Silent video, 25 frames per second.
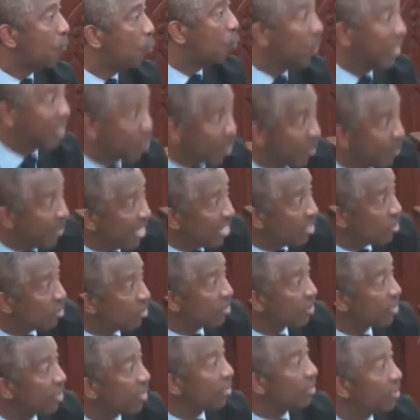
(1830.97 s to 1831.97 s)
with
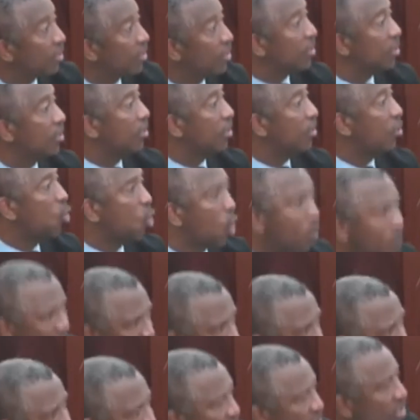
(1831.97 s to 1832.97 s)
criminals. No
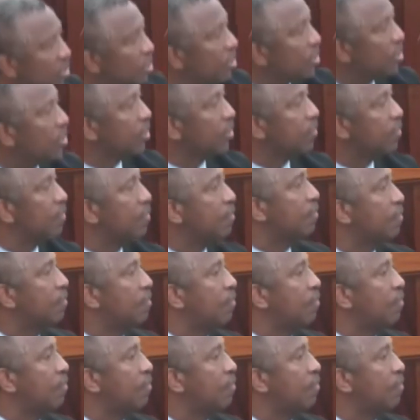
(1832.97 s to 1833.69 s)
big words.